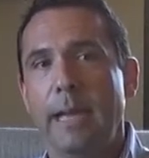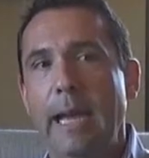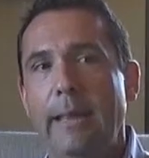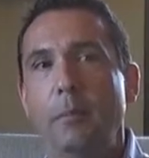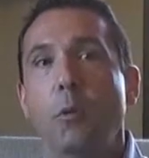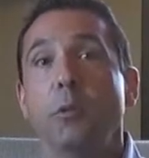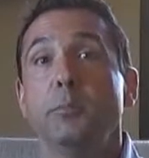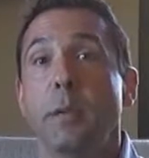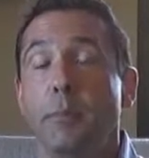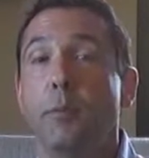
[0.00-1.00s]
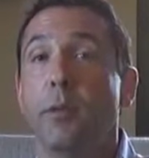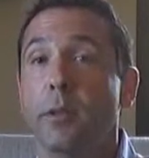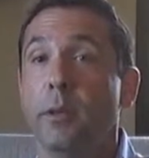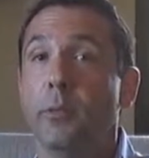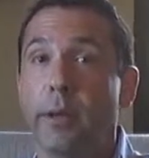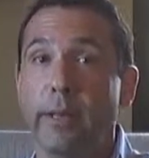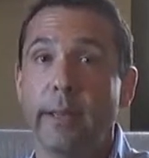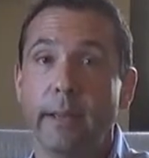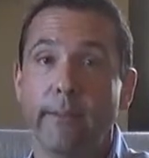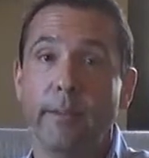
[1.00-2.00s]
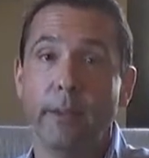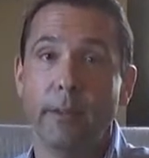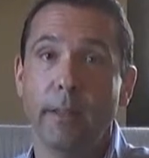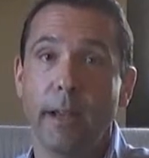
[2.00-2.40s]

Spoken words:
I think most people will agree that if their